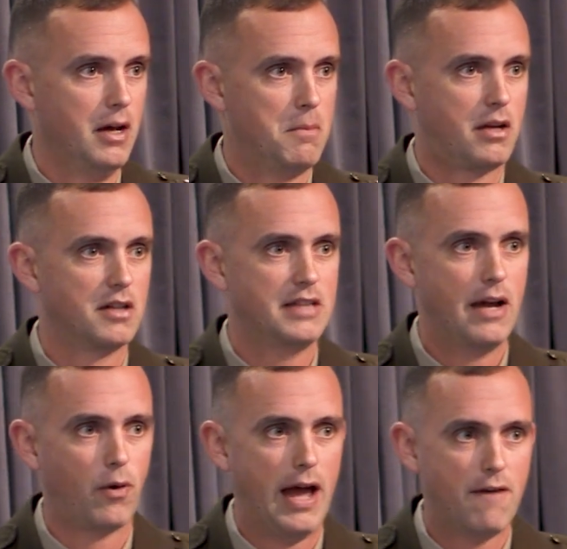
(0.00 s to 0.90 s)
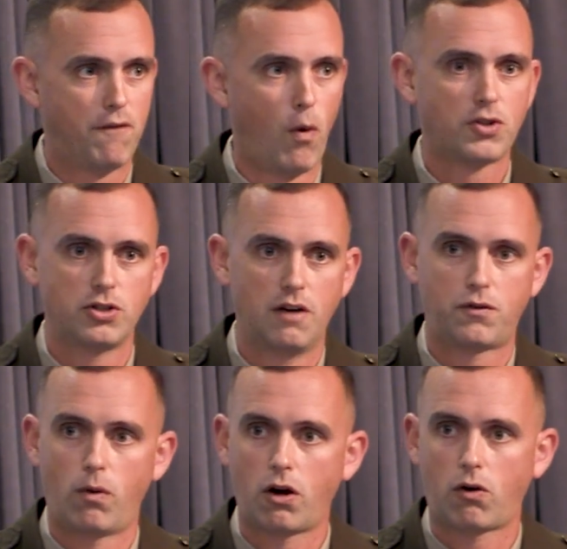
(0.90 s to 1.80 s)
because they were fortunate enough
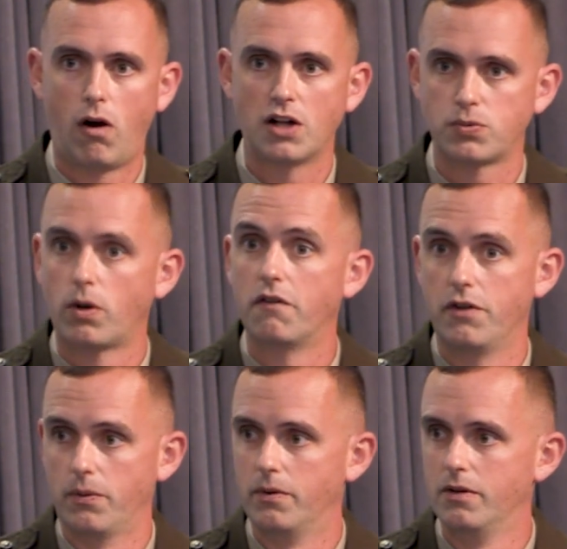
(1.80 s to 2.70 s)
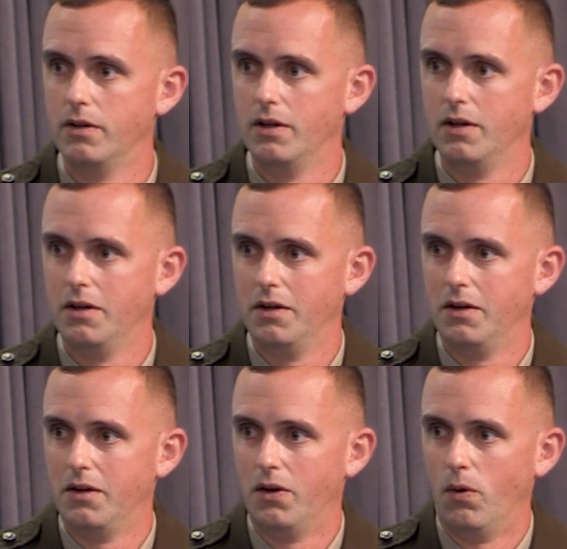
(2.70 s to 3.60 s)
to run across one of you.
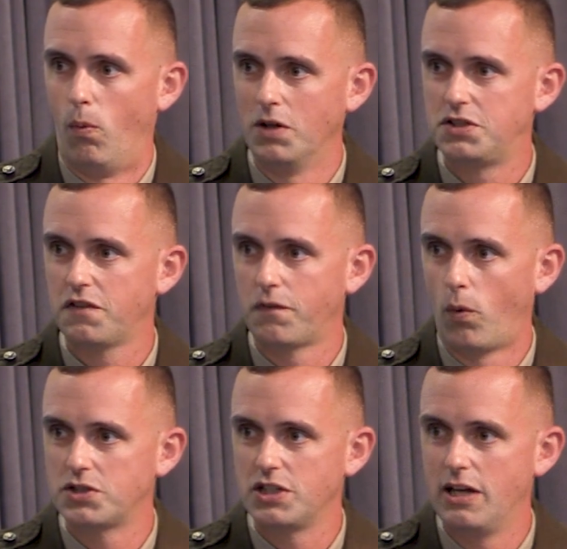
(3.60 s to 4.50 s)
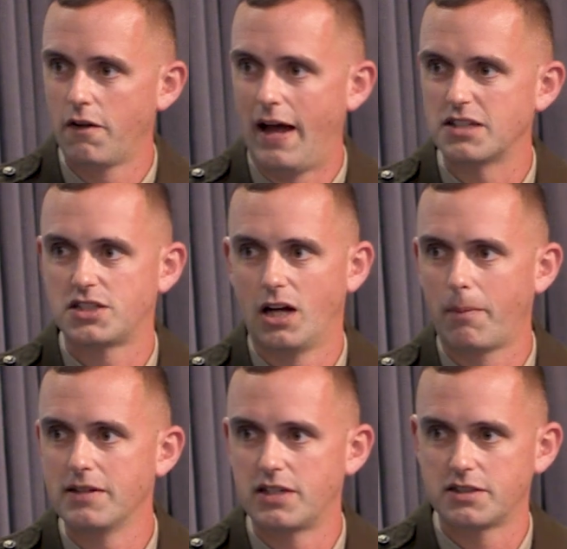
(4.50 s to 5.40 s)
Once you hear that,
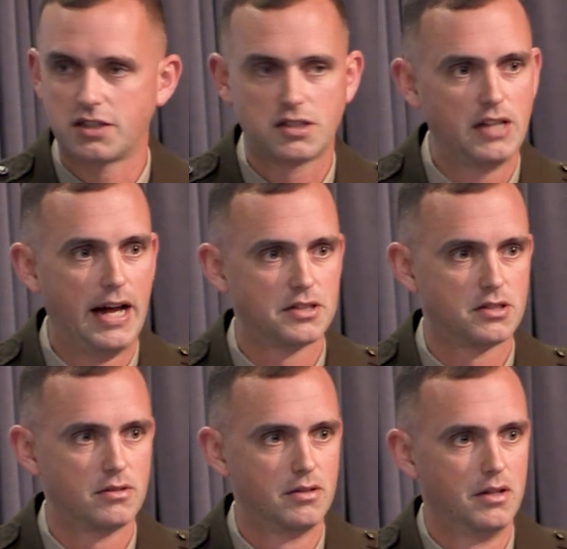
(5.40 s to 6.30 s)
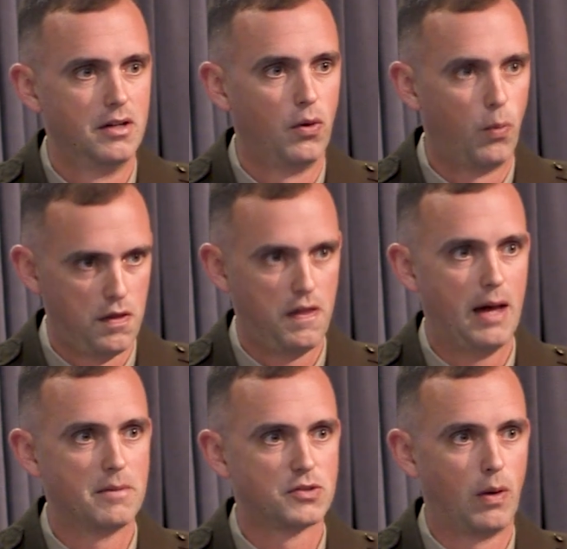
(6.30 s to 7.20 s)
celebrate that success with
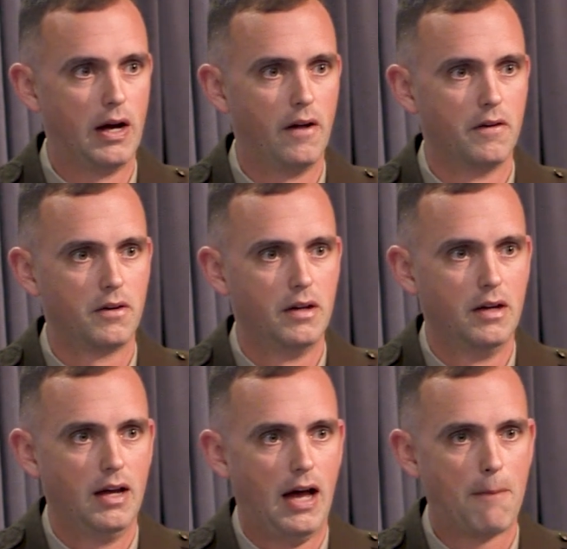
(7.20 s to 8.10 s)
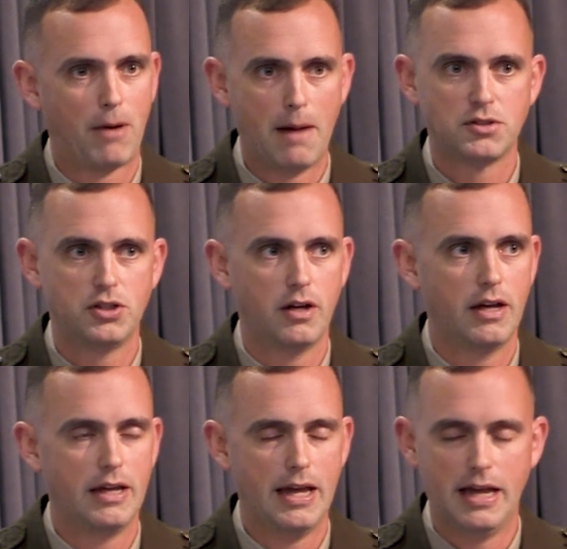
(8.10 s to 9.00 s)
them as well. I promise you,
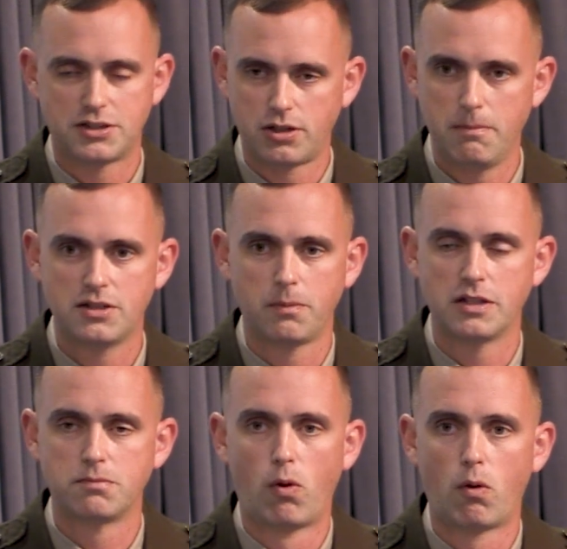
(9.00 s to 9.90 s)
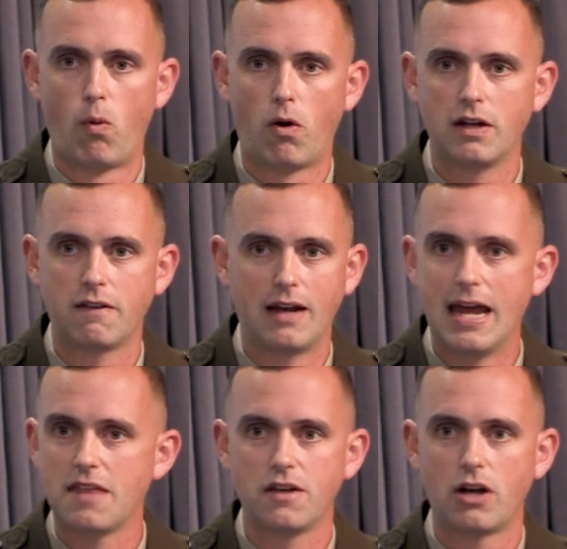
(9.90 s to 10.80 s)
it's going to be something that's more rewarding than
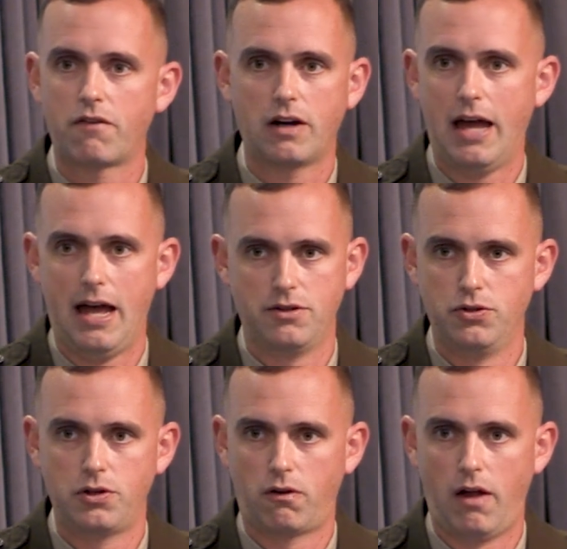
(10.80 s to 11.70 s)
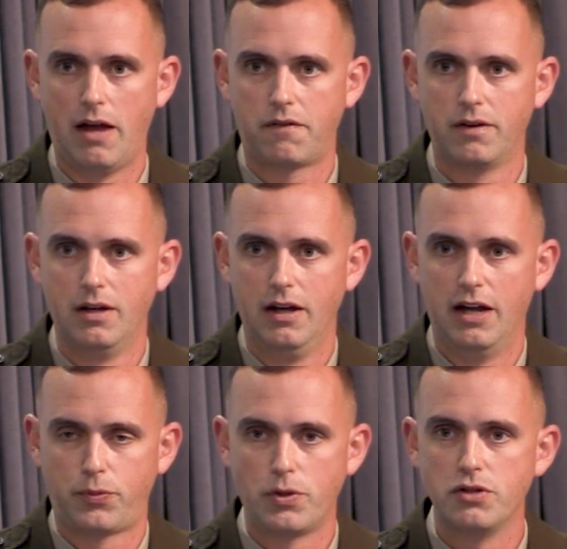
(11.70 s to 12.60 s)
anything you're ever going to do in your life.
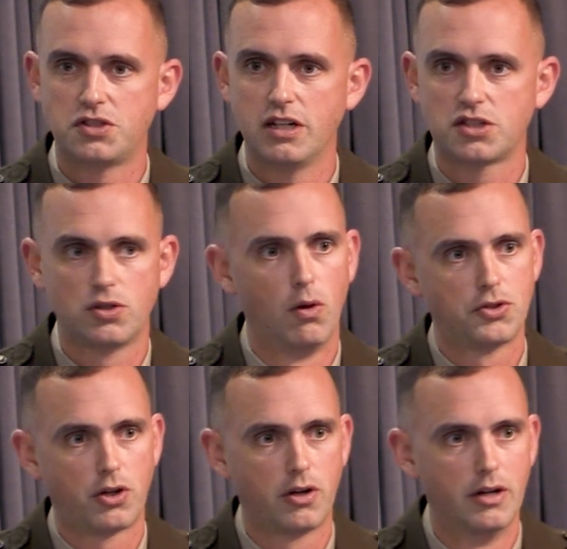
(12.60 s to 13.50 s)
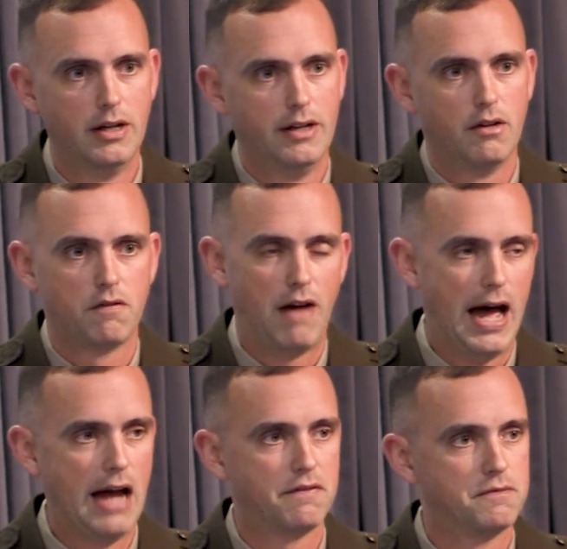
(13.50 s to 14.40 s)
As when you see a soldier
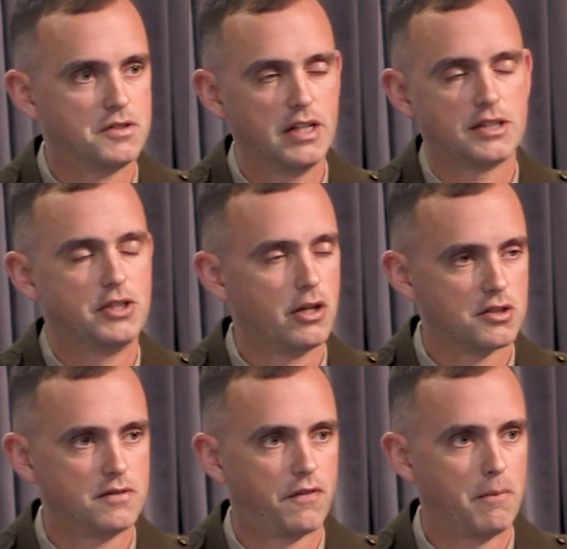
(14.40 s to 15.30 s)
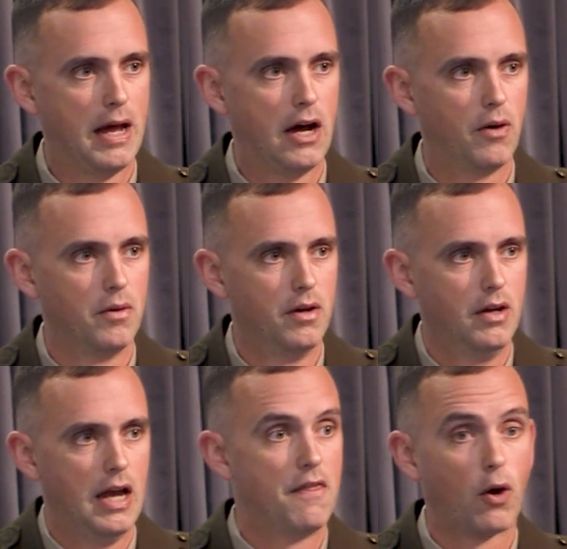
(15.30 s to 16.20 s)
5-6 years from now,
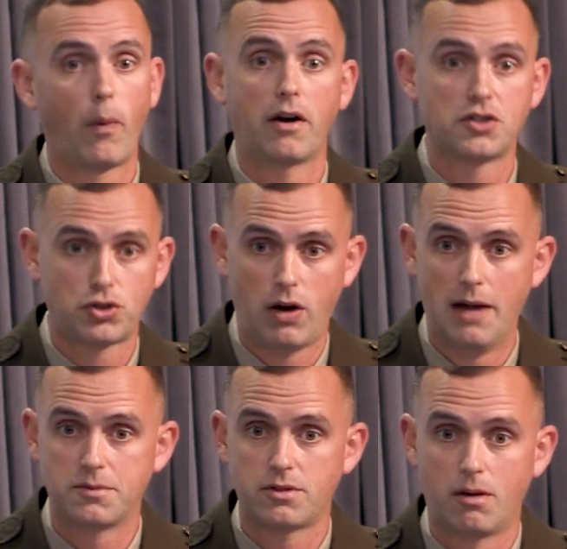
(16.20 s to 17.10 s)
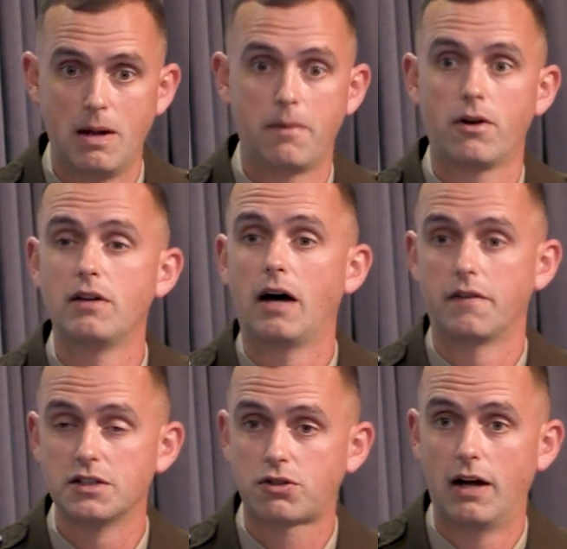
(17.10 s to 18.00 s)
and they're wearing stripes, or maybe they're down
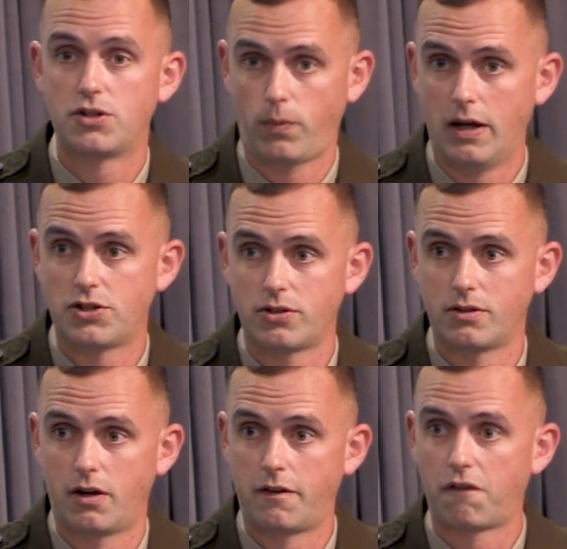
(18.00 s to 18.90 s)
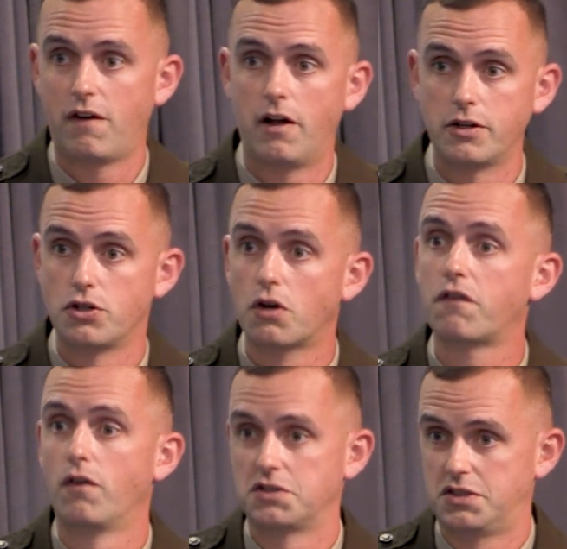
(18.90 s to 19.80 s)
at this graduation, and they're following in your
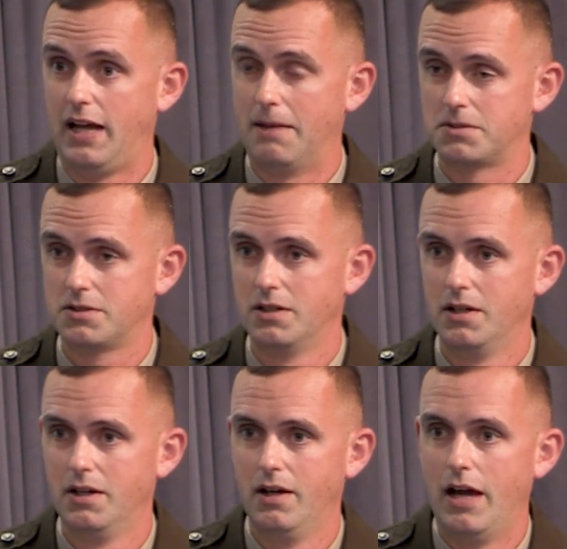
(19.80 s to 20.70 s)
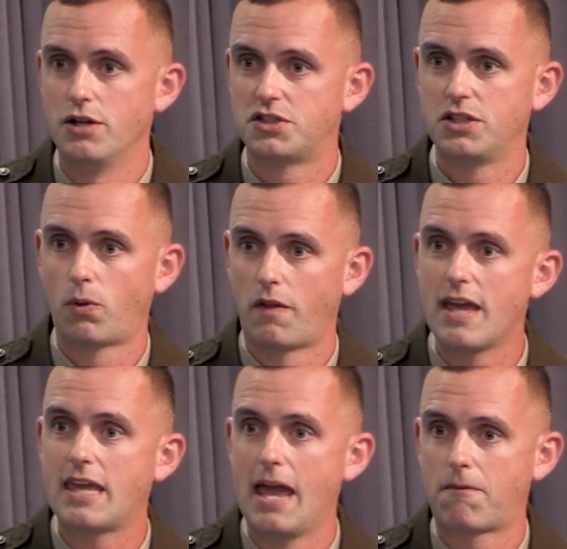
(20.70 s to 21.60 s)
footsteps, and you see where
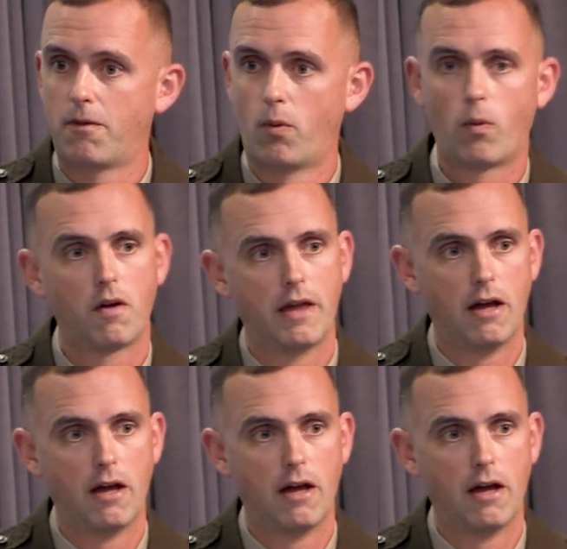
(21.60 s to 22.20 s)
they came from and where they